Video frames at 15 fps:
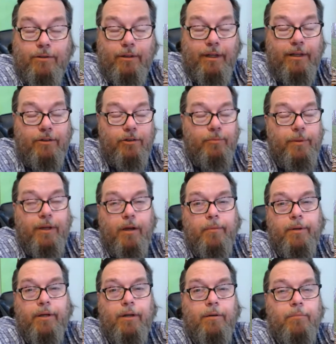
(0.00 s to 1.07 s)
And that should be
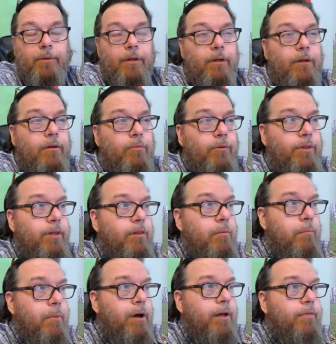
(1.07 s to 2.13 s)
coming up within the
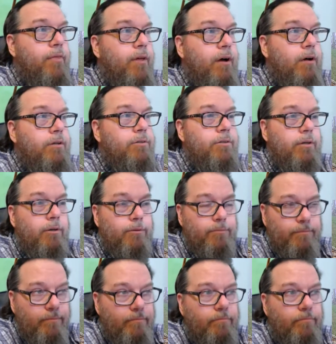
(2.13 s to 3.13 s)
month also.